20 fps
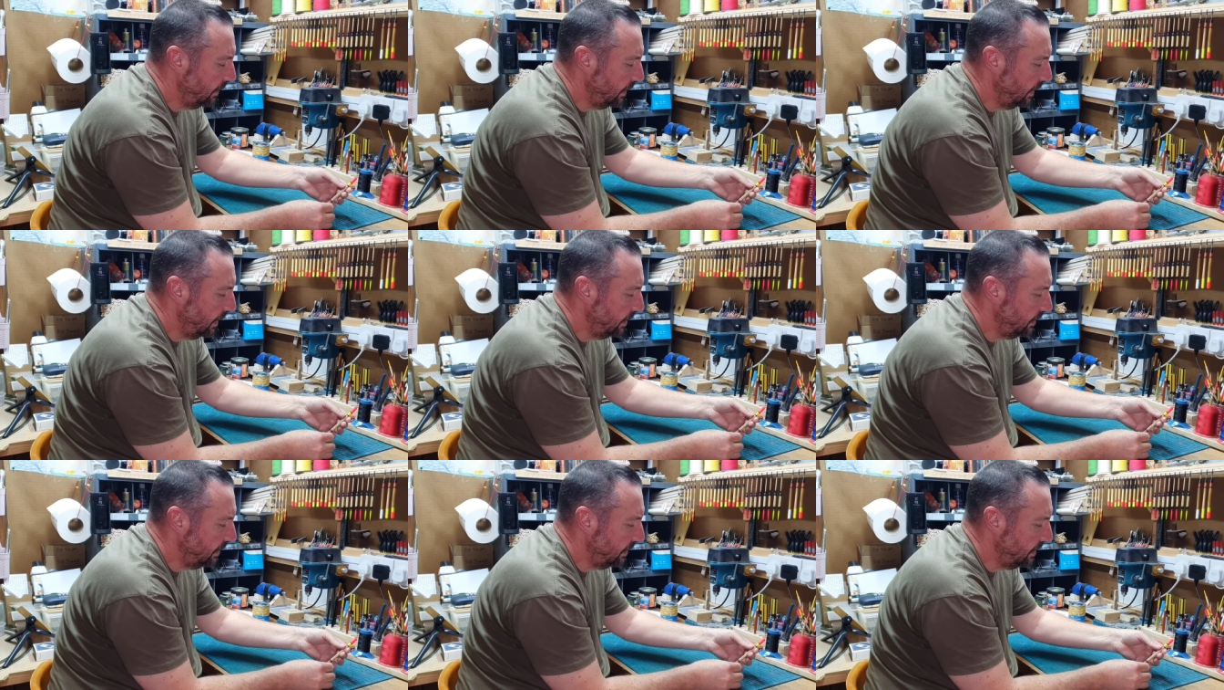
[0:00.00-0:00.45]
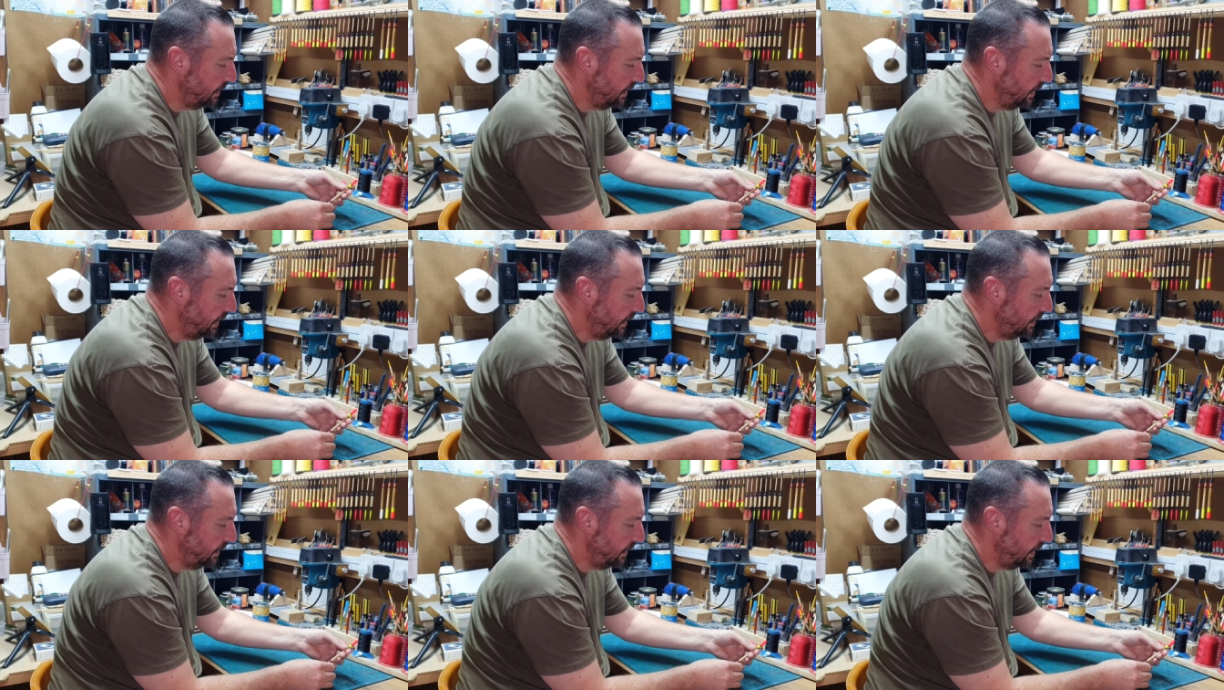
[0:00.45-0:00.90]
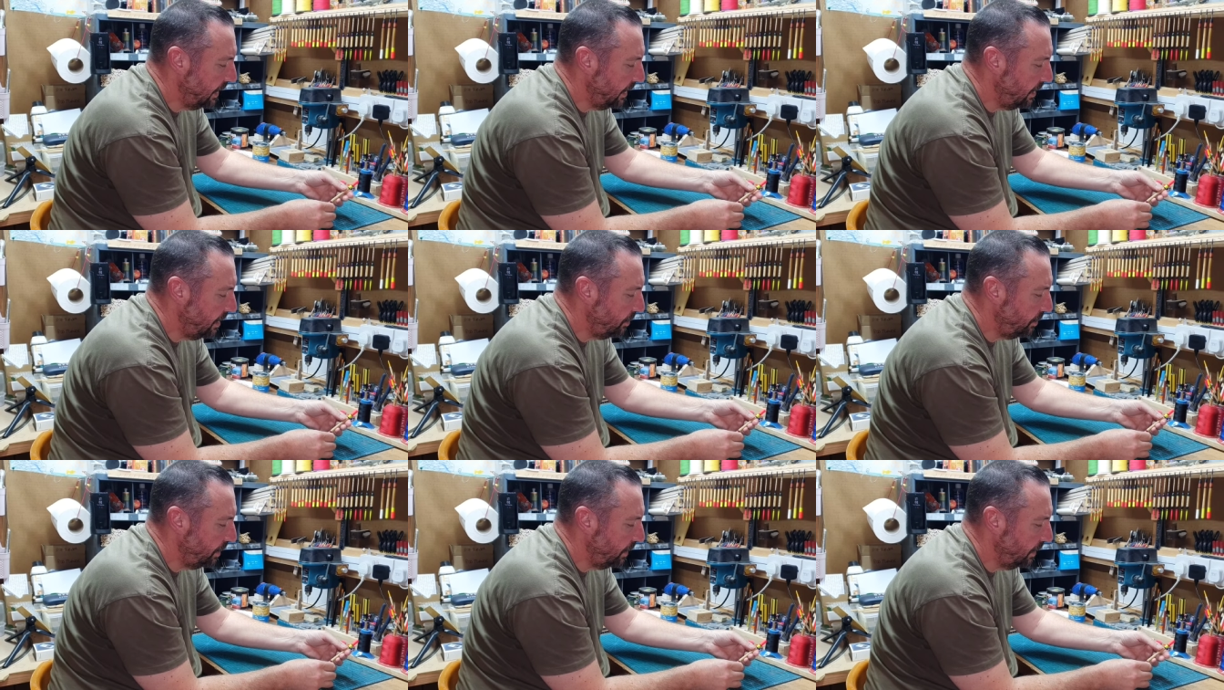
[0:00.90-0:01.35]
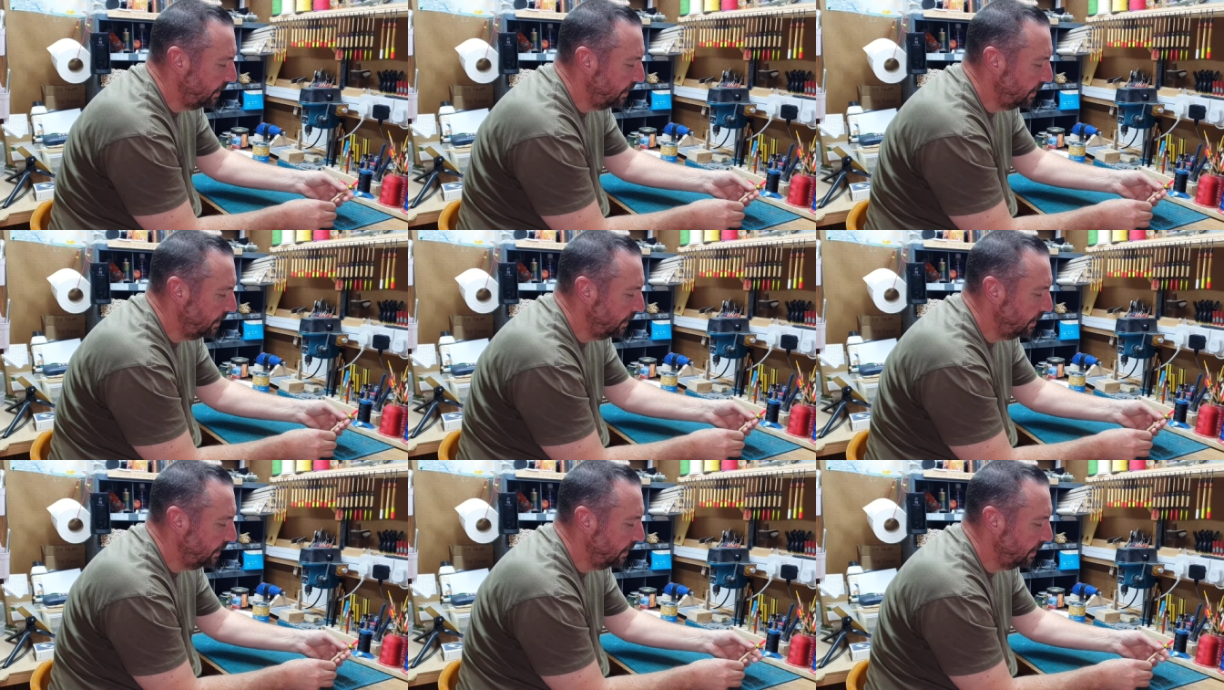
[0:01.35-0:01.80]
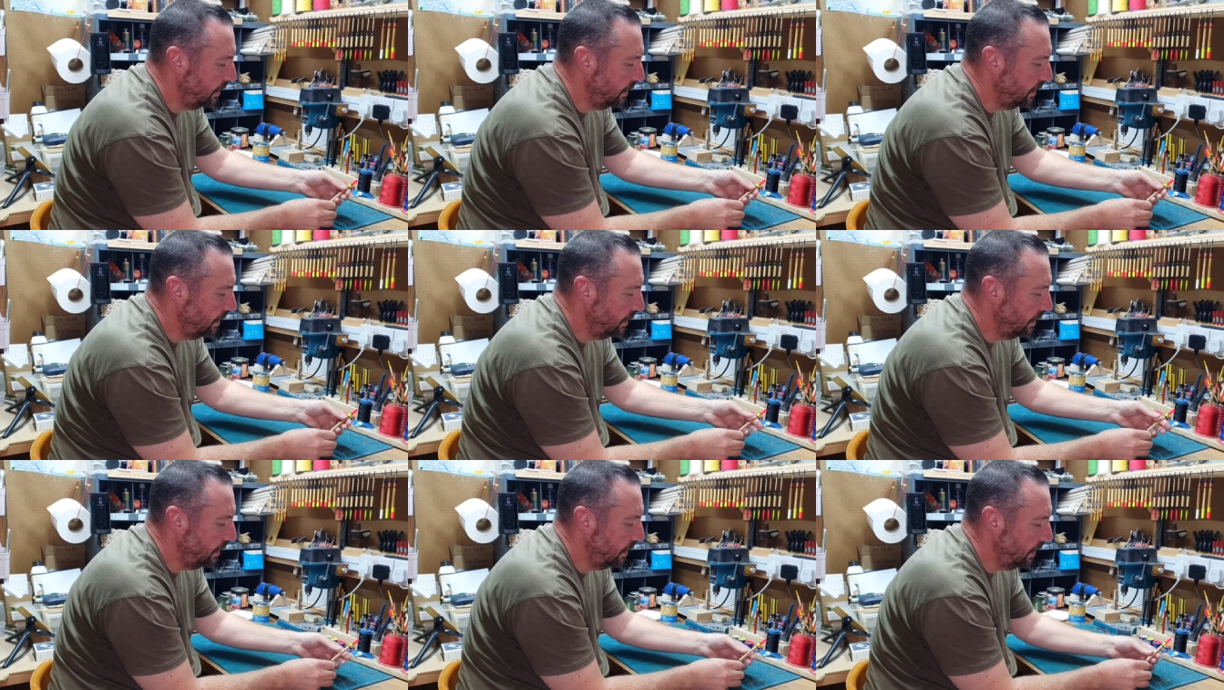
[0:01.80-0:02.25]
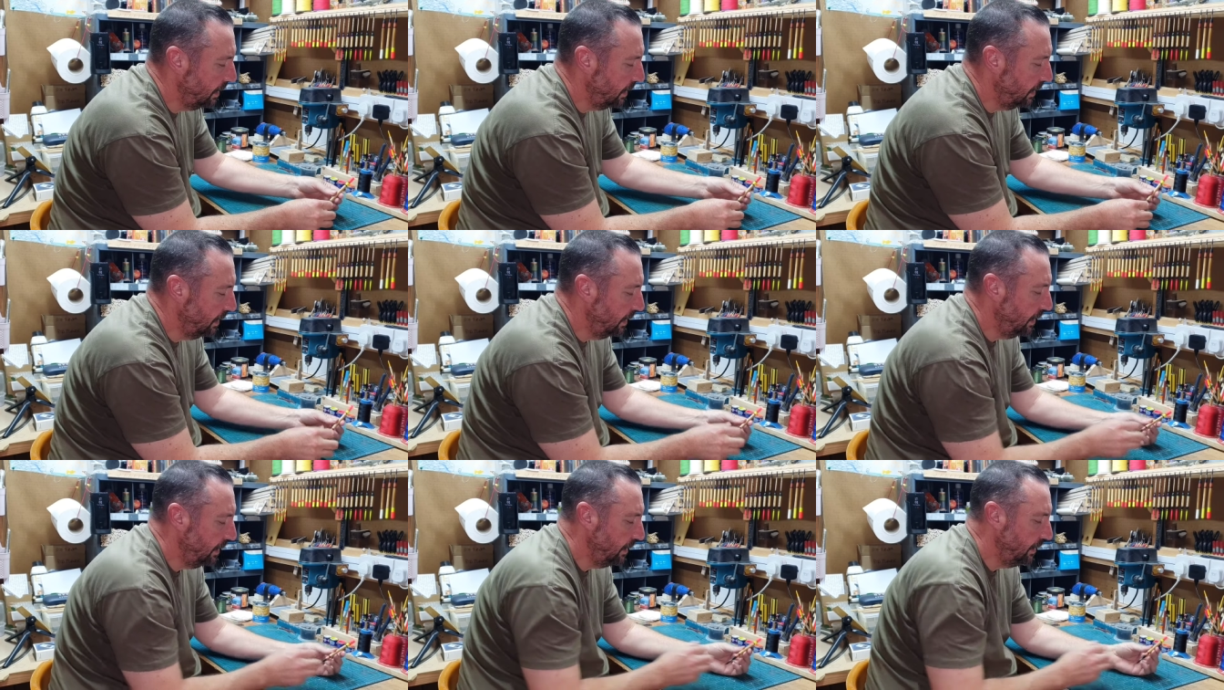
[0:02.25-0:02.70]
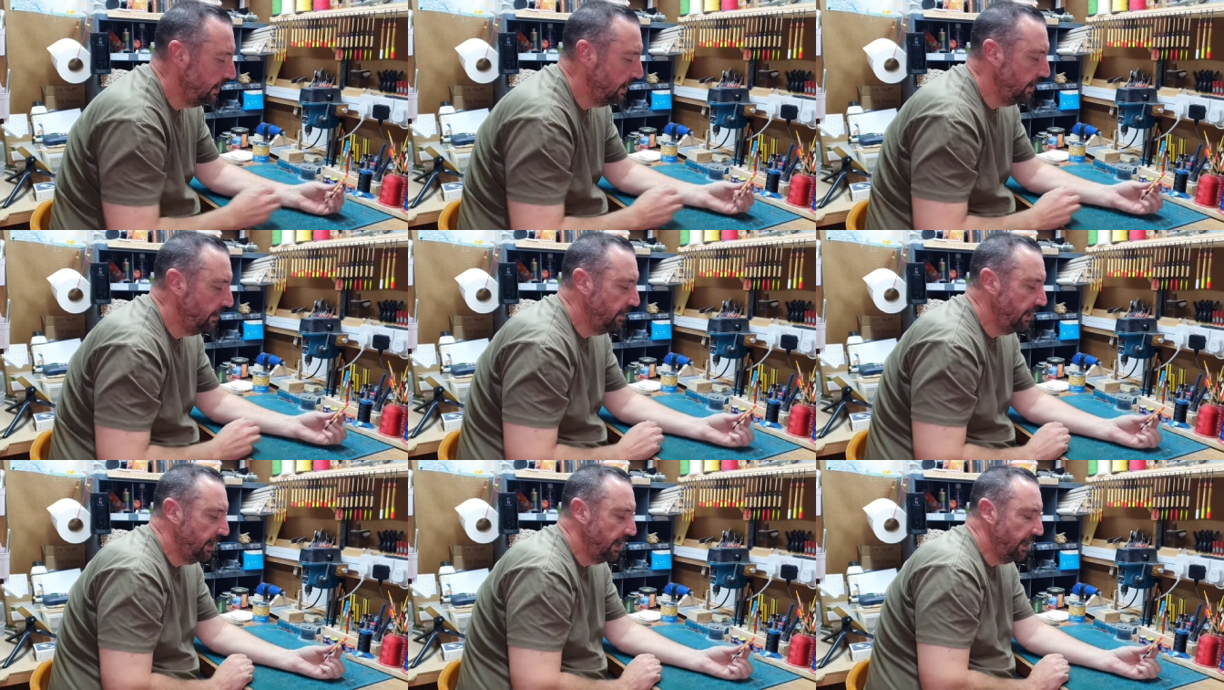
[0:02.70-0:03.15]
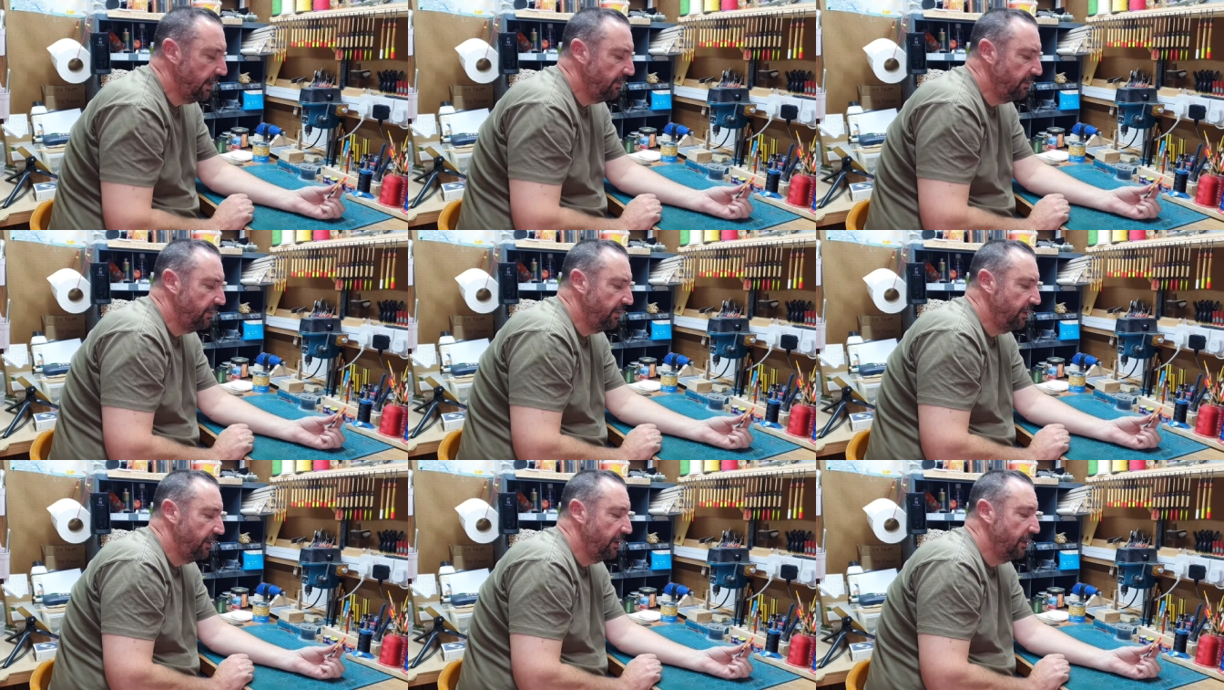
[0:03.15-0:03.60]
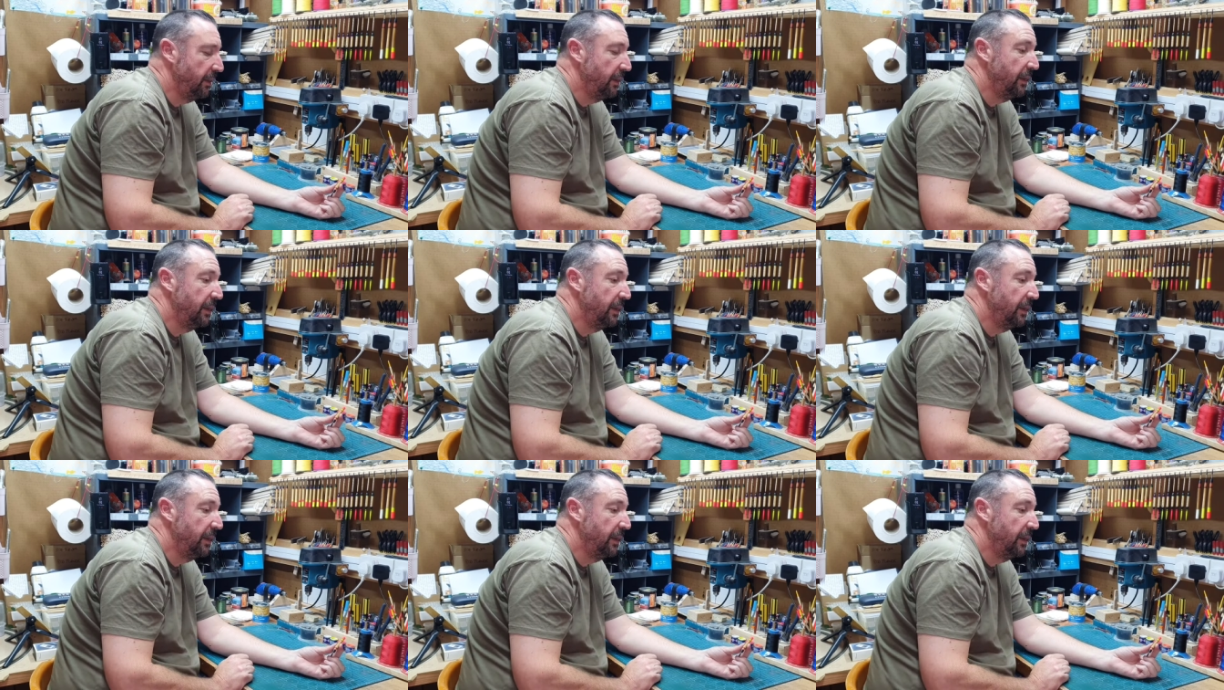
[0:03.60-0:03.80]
So again, just neaten that up. And there we have